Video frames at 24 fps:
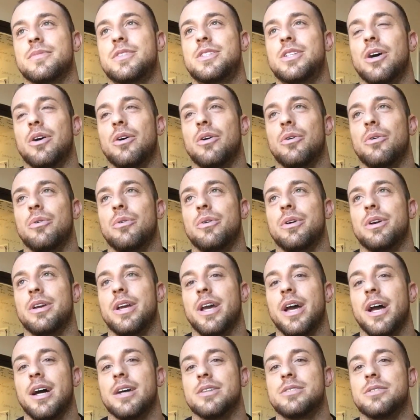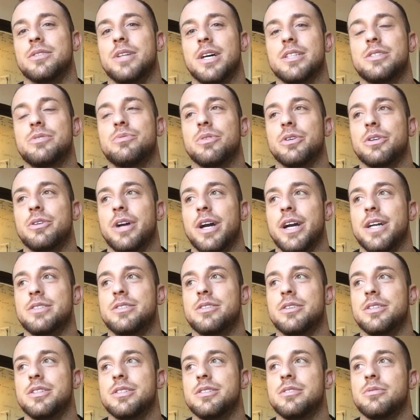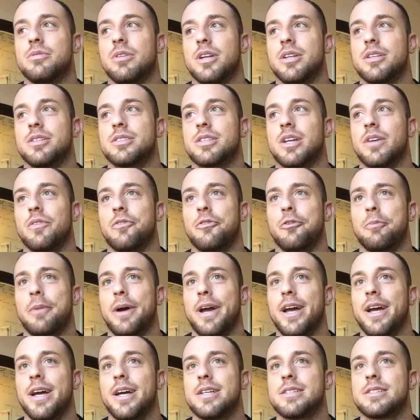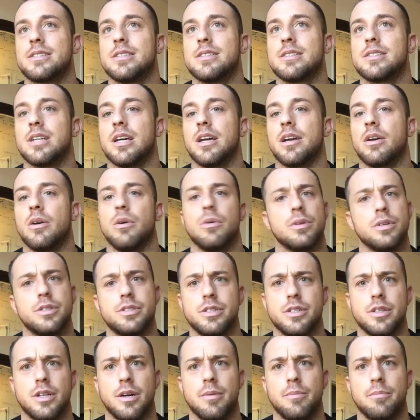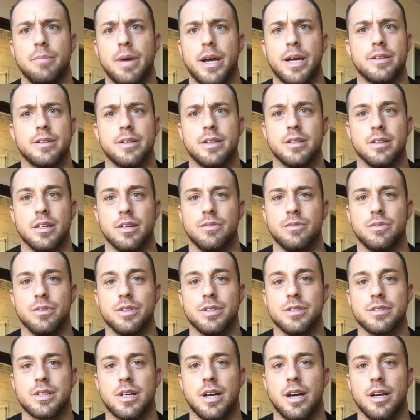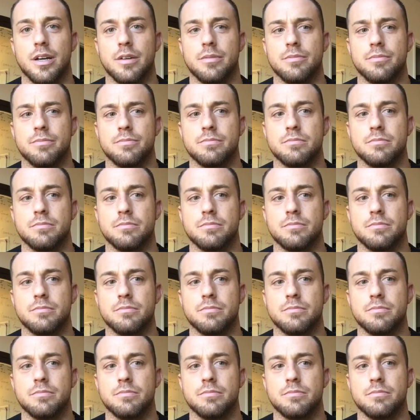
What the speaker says: So yeah, so that's really great. And so this is what I discovered with my ex, is like, holy shit, I'm madly in love with this guy.